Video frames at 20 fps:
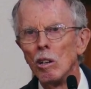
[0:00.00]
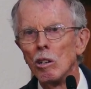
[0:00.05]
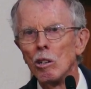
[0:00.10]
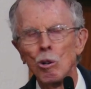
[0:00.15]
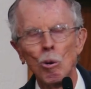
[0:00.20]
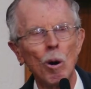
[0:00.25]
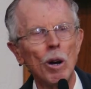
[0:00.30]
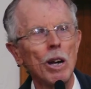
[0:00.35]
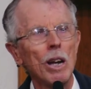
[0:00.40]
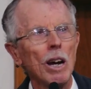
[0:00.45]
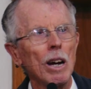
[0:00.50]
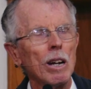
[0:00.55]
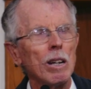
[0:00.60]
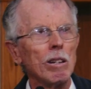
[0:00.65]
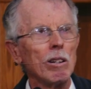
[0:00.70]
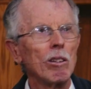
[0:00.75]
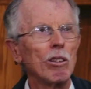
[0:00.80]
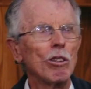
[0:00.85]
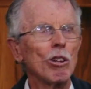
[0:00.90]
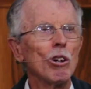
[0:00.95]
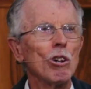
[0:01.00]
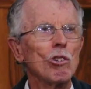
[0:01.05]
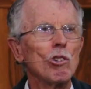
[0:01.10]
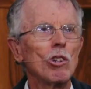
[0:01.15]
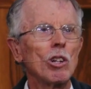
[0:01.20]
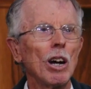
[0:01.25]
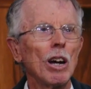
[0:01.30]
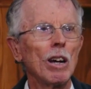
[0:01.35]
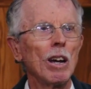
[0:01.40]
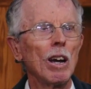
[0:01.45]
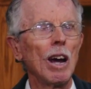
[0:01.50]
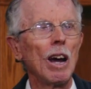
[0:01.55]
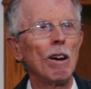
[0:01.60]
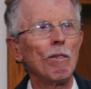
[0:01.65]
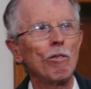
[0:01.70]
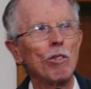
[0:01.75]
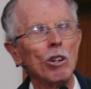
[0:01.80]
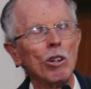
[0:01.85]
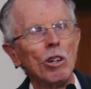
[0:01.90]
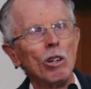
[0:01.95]
28th Thursday
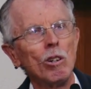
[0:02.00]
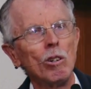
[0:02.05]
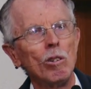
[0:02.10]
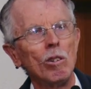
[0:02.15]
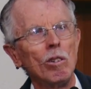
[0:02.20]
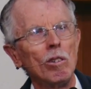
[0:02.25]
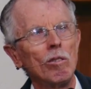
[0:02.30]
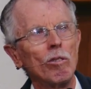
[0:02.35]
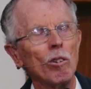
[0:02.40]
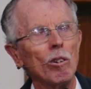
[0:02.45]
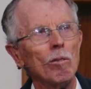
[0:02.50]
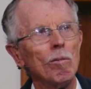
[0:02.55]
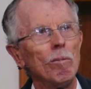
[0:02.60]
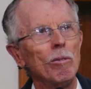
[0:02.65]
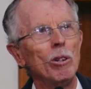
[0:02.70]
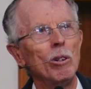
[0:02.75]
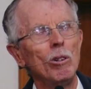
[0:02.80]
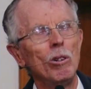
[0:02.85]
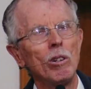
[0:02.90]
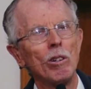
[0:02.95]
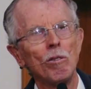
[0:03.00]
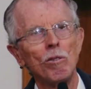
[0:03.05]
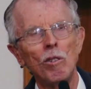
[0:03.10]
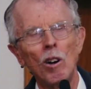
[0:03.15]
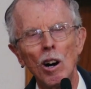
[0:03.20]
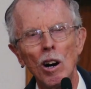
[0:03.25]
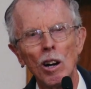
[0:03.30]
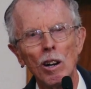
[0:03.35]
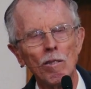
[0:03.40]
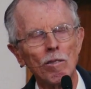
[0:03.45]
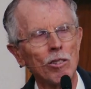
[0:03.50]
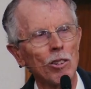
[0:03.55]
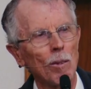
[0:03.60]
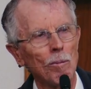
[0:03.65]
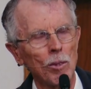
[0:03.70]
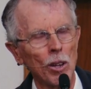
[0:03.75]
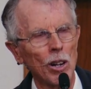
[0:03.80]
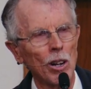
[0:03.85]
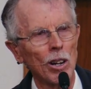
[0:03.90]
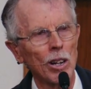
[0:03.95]
afternoon from noon to 5,
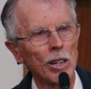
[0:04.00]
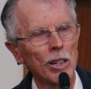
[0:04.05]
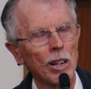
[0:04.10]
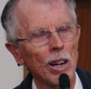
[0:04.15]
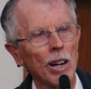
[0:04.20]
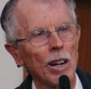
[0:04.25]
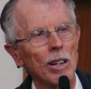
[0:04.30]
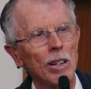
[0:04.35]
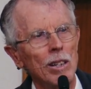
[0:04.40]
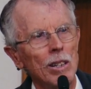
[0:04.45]
something like that.